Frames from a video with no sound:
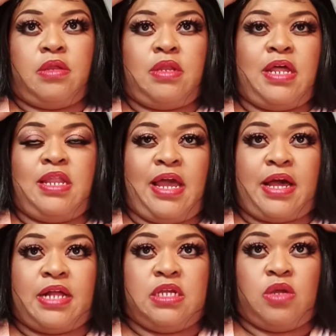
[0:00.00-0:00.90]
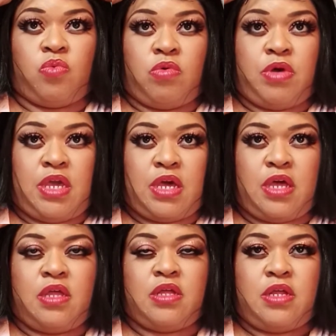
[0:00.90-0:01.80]
like I did
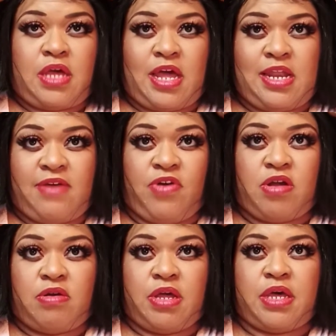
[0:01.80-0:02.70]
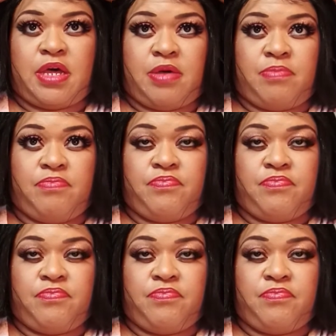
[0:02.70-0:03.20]
Roya I left her up.